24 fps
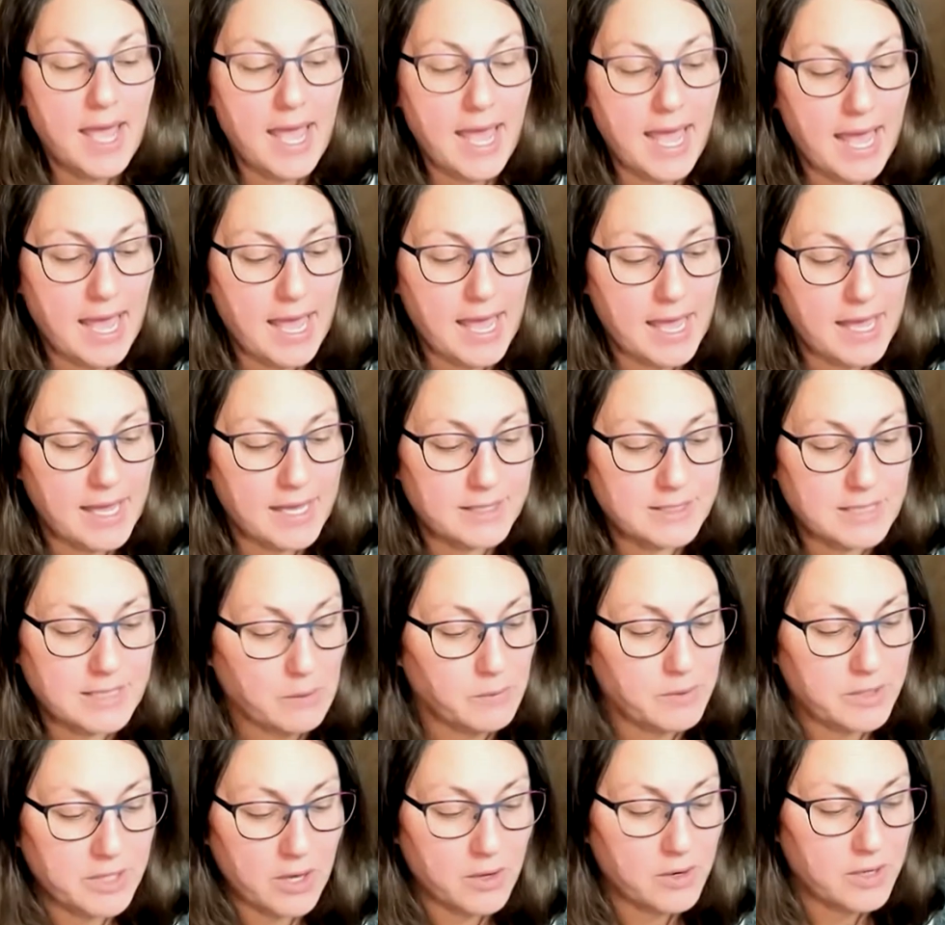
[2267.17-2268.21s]
And I
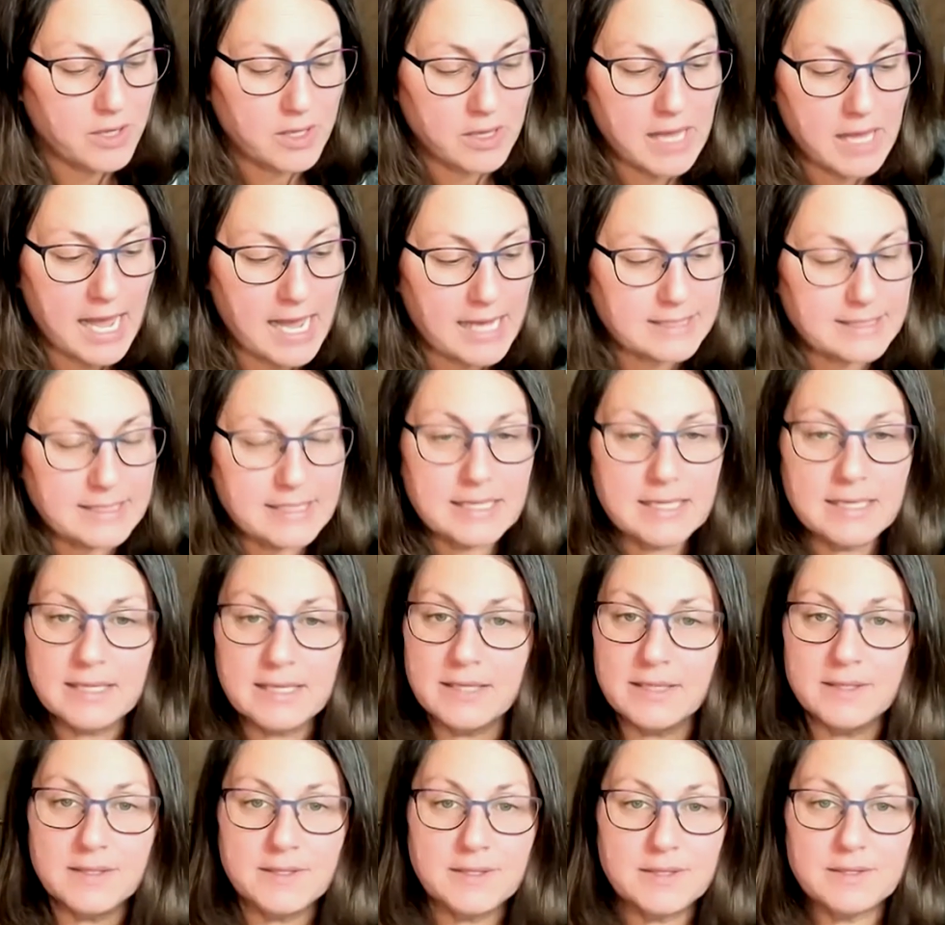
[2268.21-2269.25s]
would go to
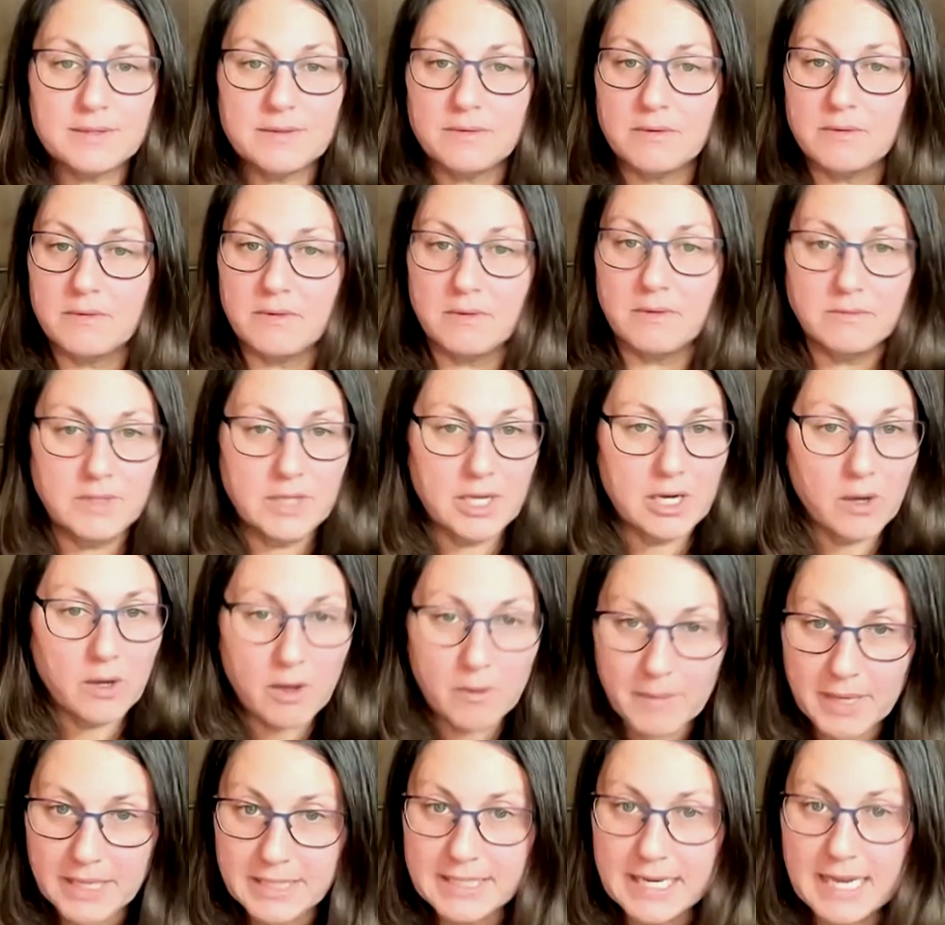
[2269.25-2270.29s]
classes,
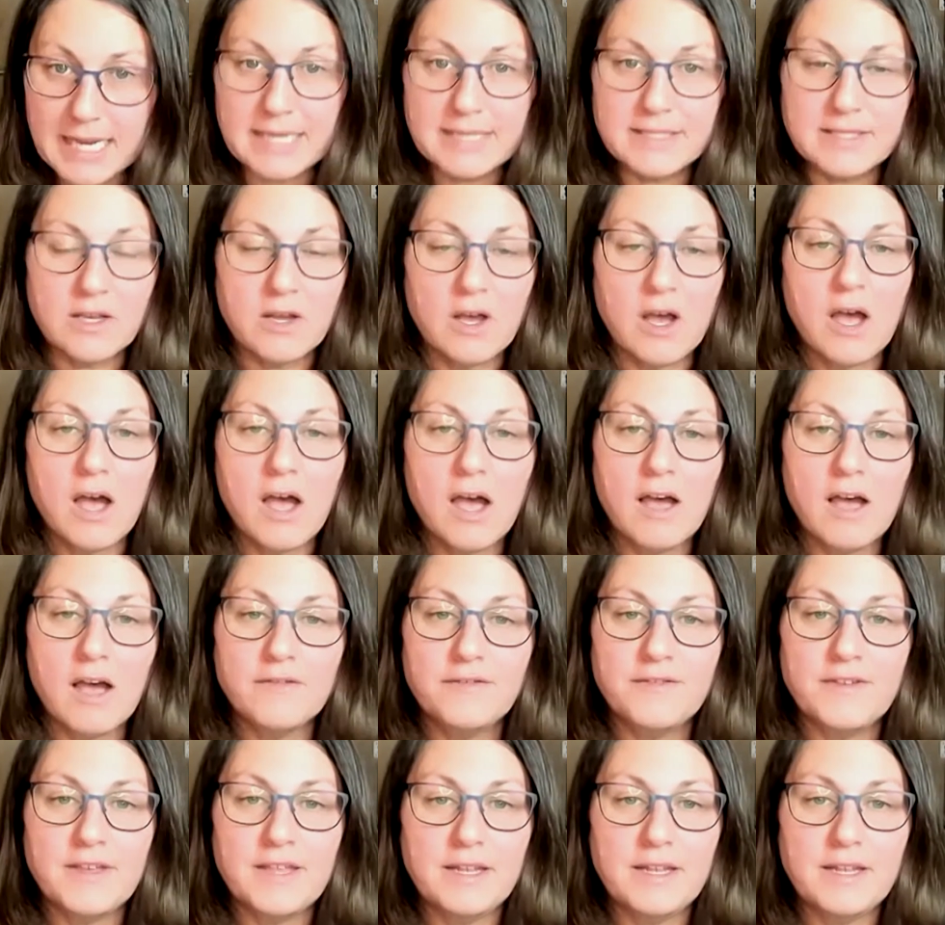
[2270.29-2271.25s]
on my days off.